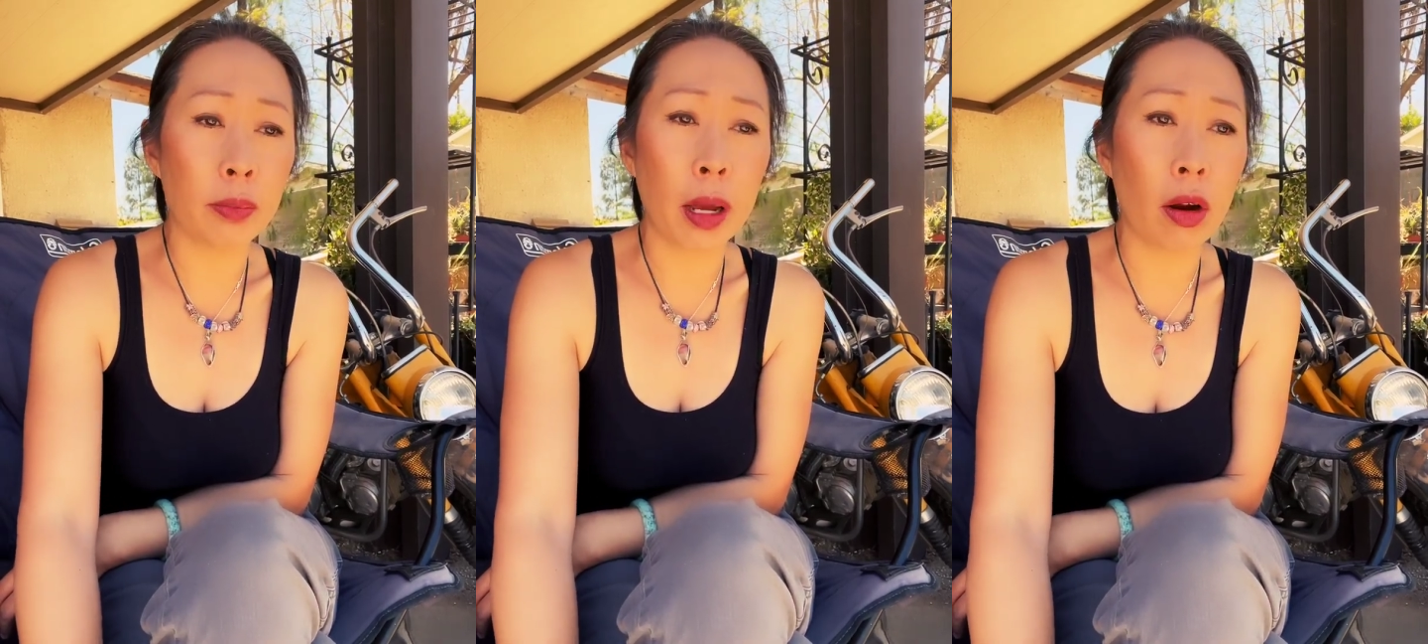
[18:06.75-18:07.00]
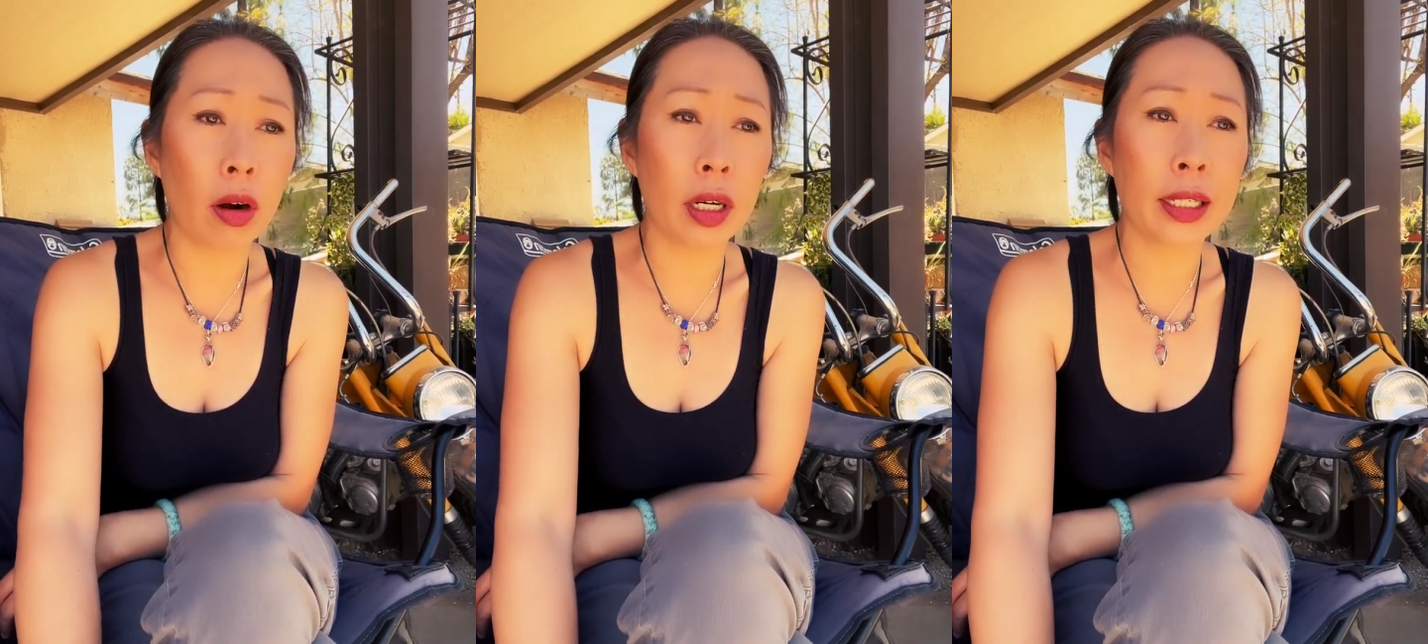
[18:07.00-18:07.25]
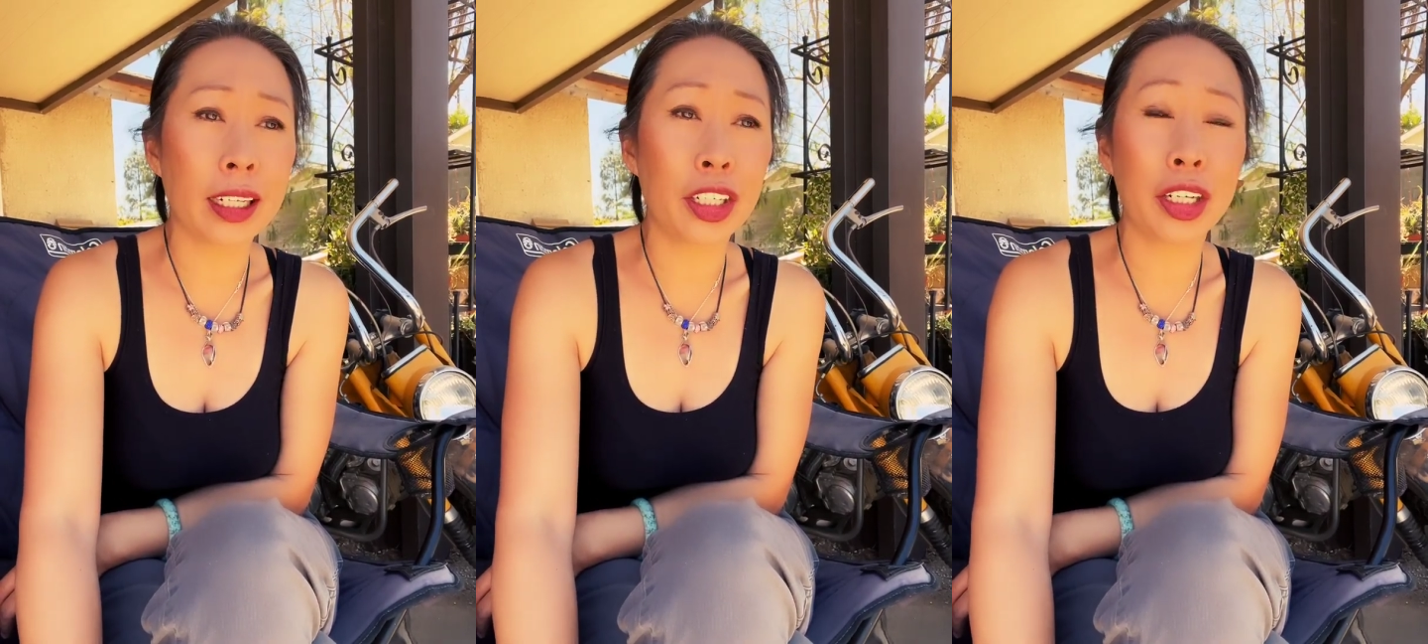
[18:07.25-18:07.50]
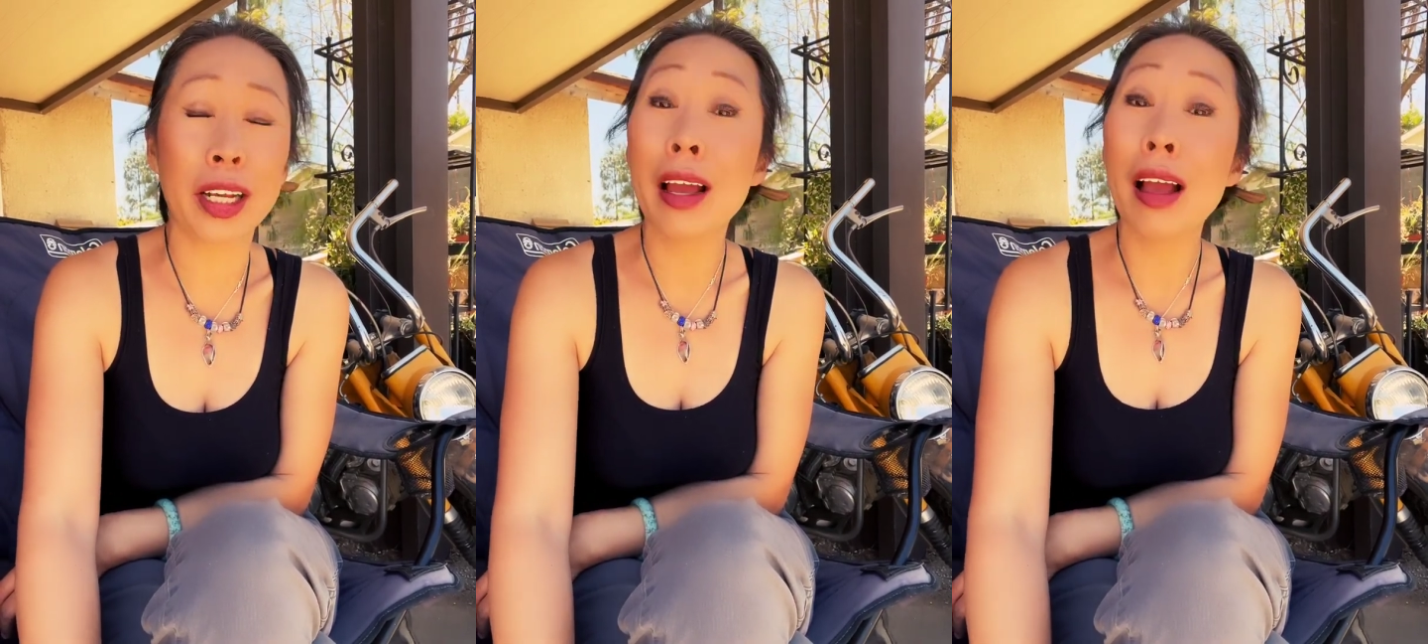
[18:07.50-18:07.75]
my
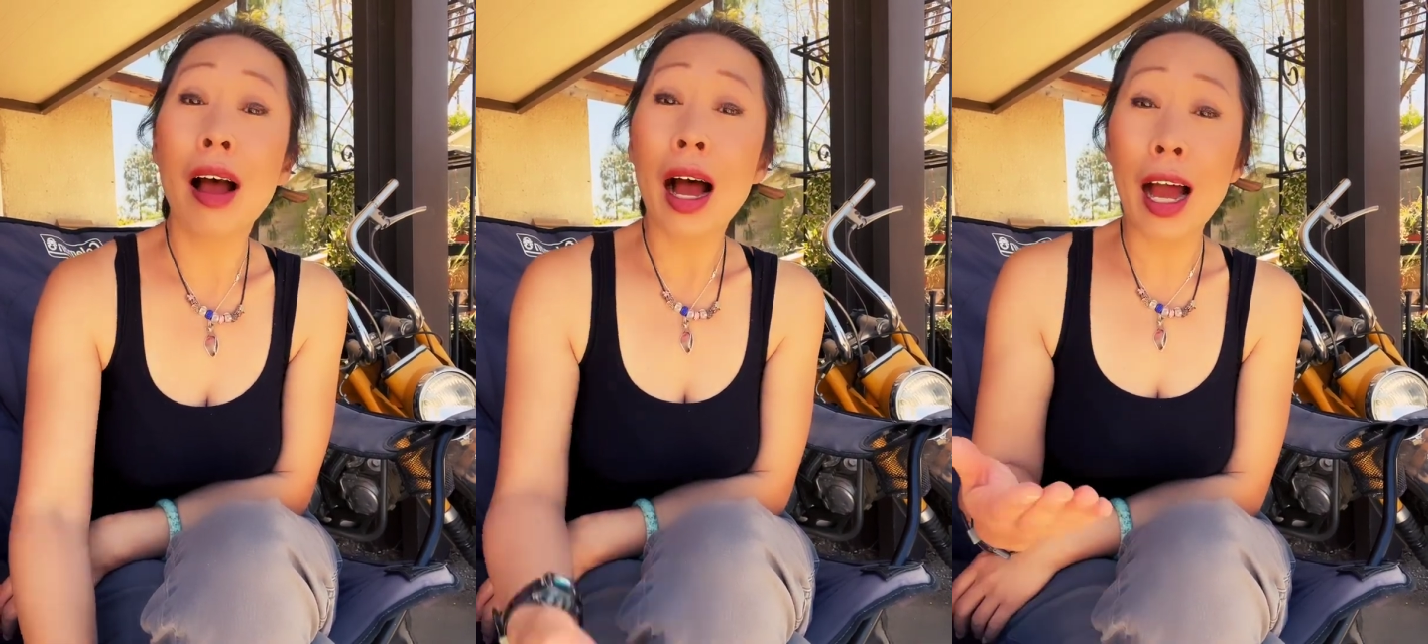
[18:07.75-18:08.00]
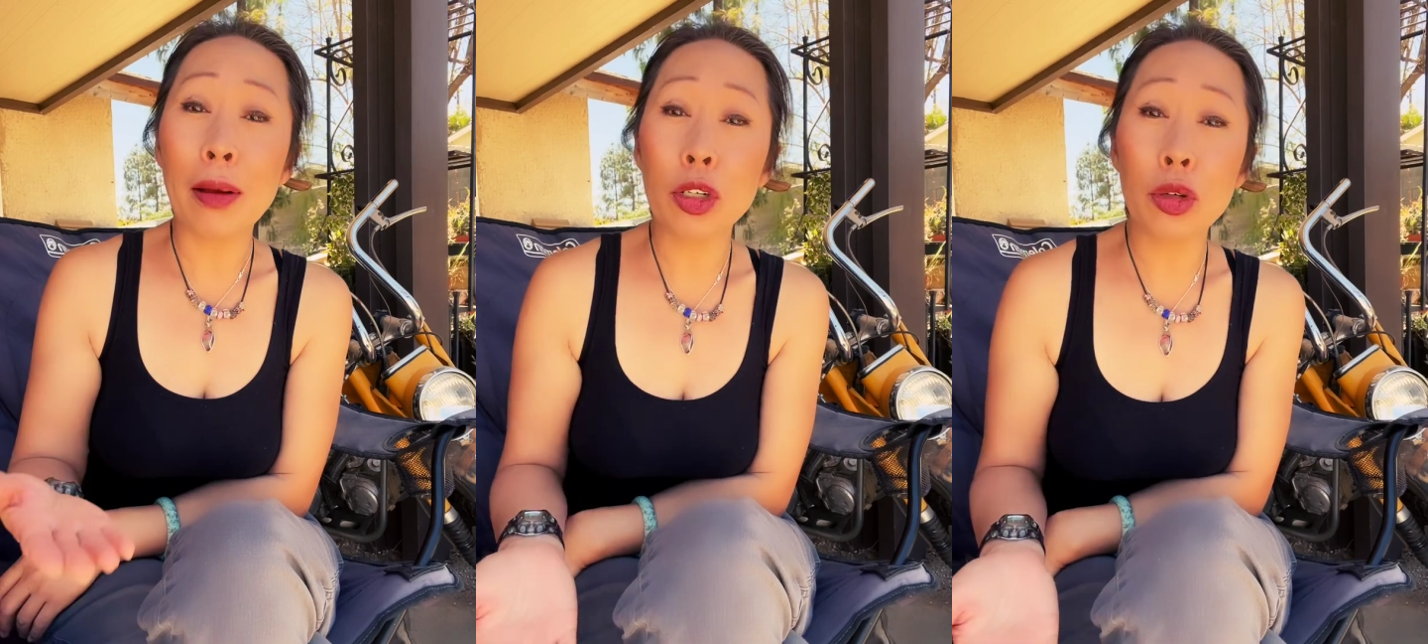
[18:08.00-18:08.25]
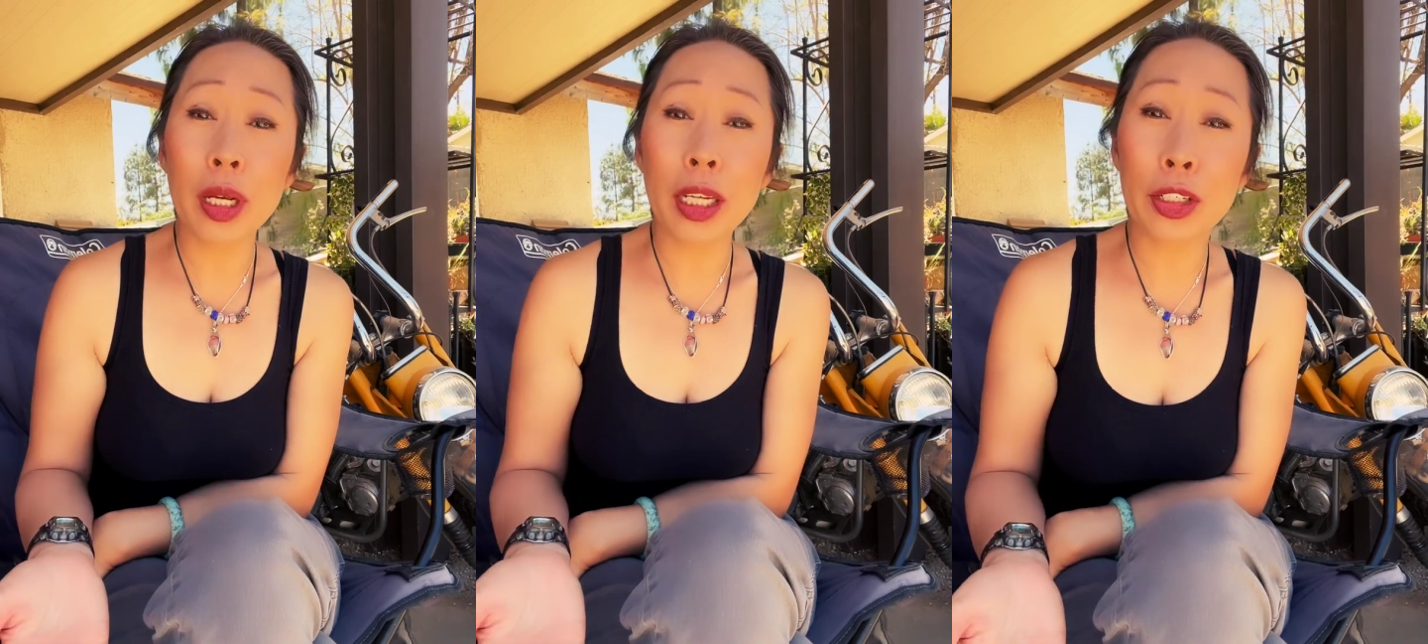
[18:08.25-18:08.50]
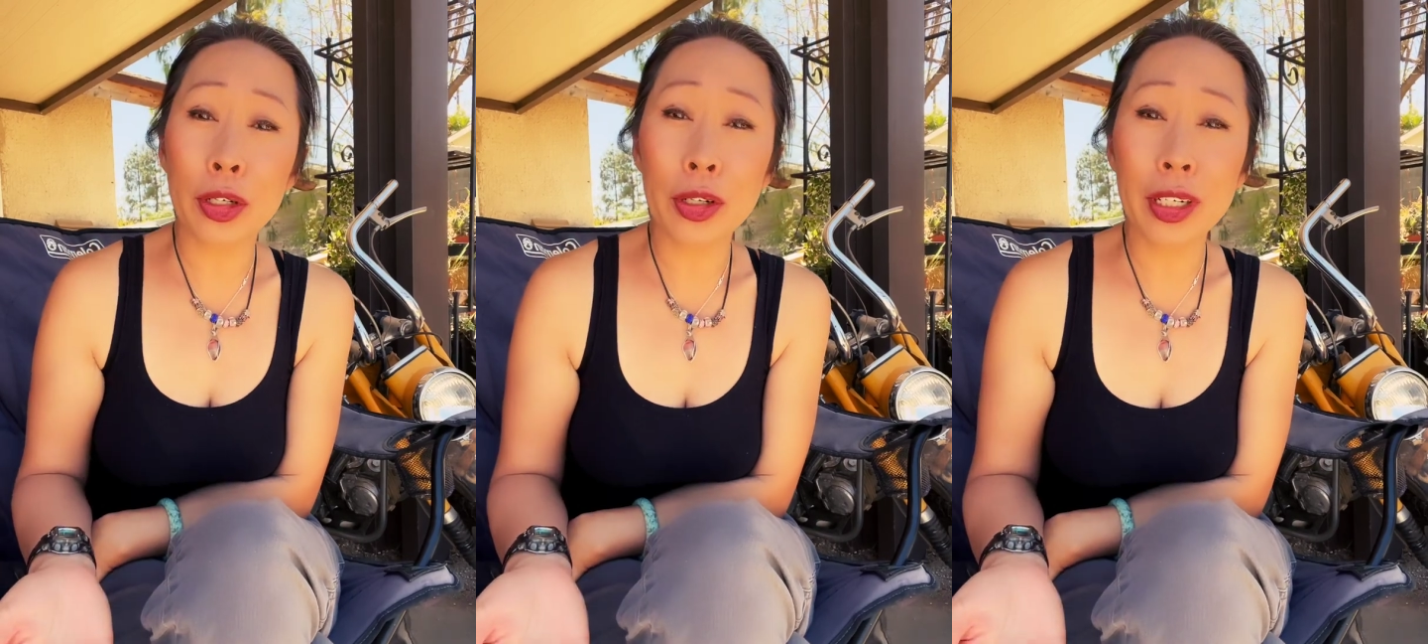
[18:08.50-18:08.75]
RSHG, I'm doing
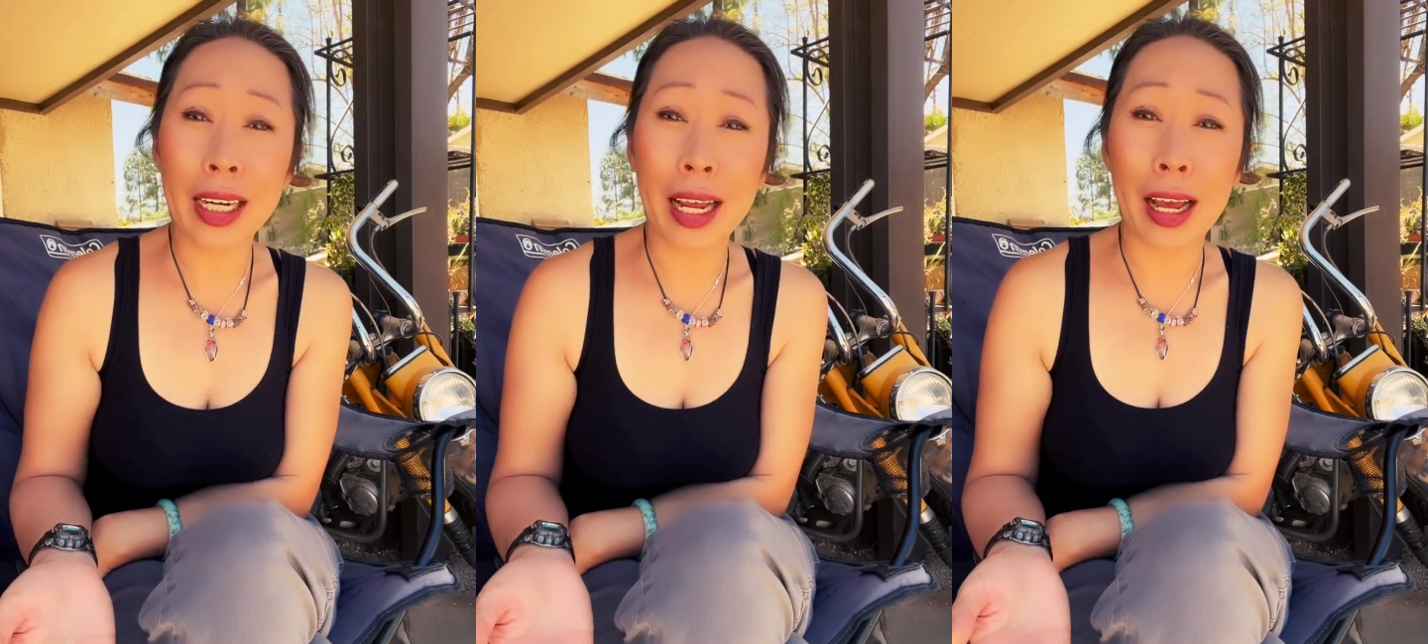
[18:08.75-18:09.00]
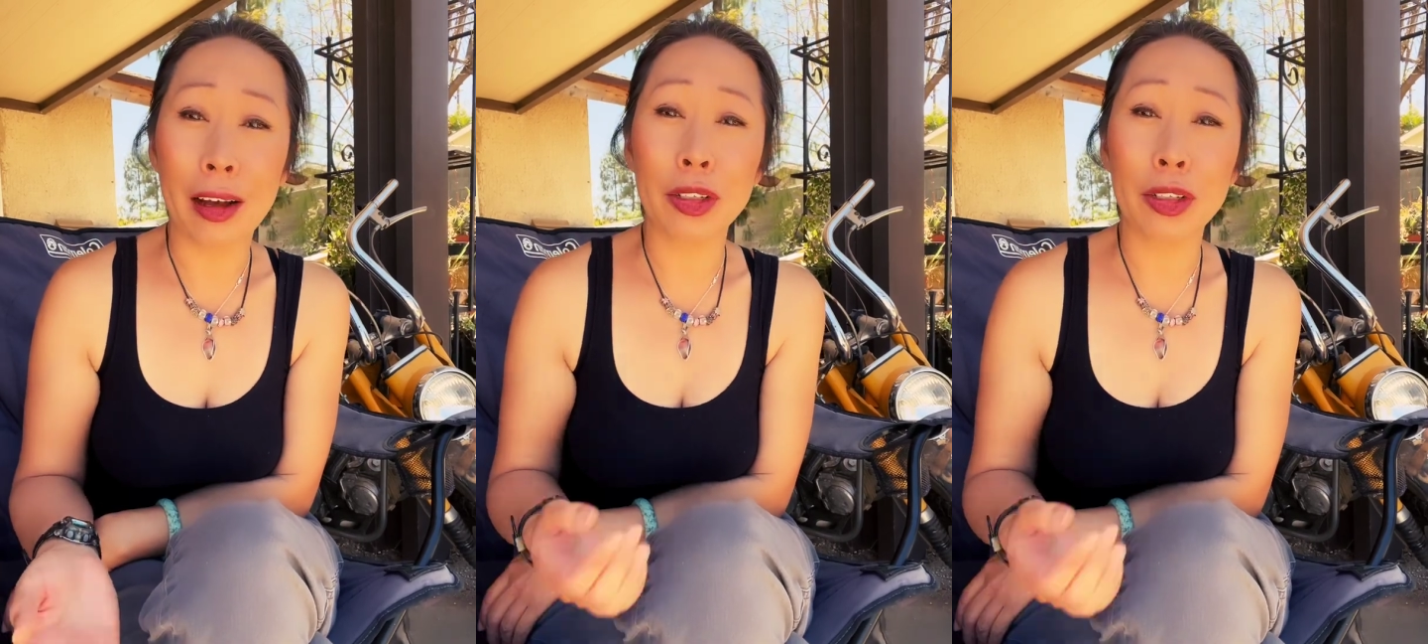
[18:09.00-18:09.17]
dirt now.